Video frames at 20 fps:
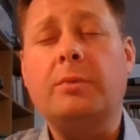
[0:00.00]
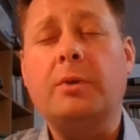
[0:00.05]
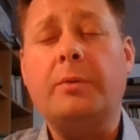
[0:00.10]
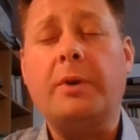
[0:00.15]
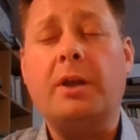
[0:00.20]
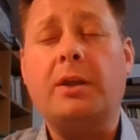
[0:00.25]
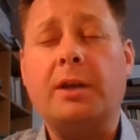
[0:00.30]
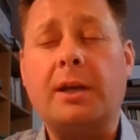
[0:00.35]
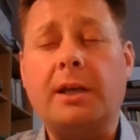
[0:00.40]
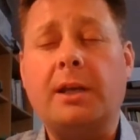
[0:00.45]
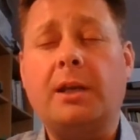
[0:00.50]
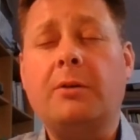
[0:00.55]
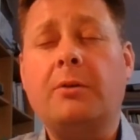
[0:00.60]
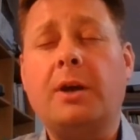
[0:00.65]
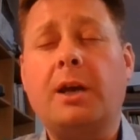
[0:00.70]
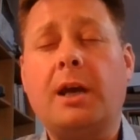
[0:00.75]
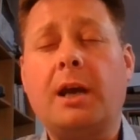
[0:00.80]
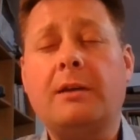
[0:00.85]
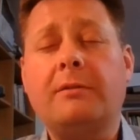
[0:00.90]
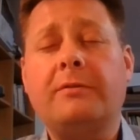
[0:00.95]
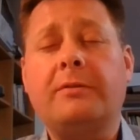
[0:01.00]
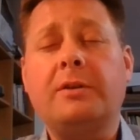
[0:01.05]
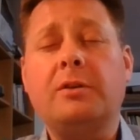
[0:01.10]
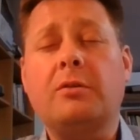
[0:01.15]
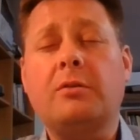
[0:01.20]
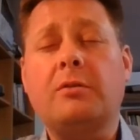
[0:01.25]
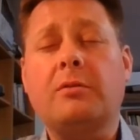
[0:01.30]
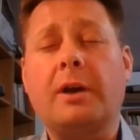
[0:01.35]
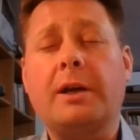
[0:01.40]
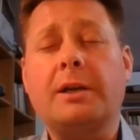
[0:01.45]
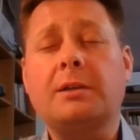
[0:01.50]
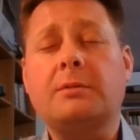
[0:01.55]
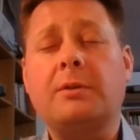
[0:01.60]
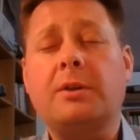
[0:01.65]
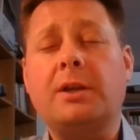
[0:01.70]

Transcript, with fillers: but we thank you again for your grace.